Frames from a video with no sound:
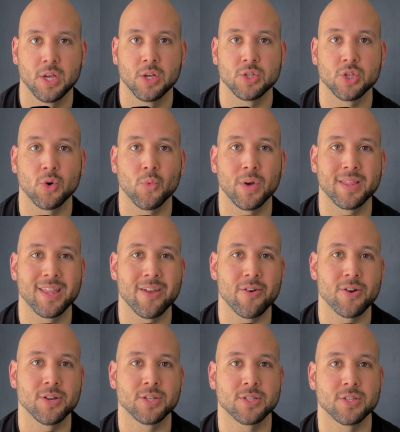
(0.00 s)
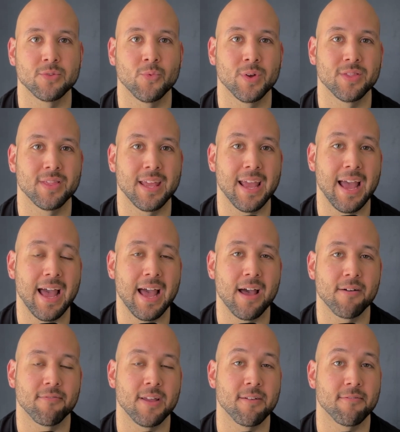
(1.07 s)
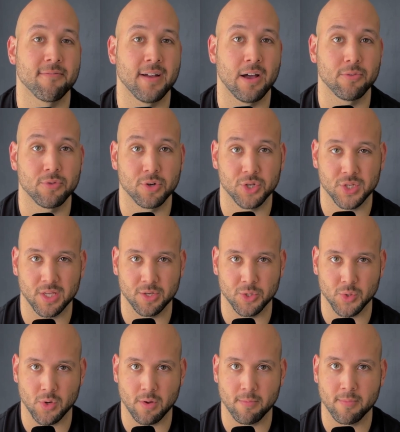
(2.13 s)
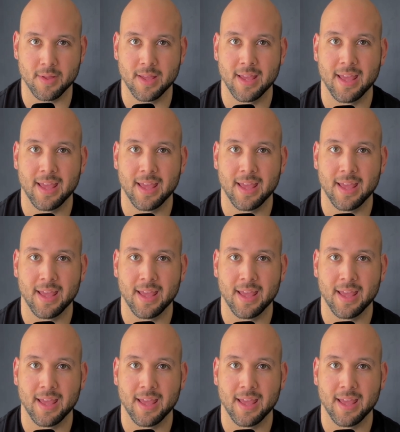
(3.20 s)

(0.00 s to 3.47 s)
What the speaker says: So when they have a founder syndrome,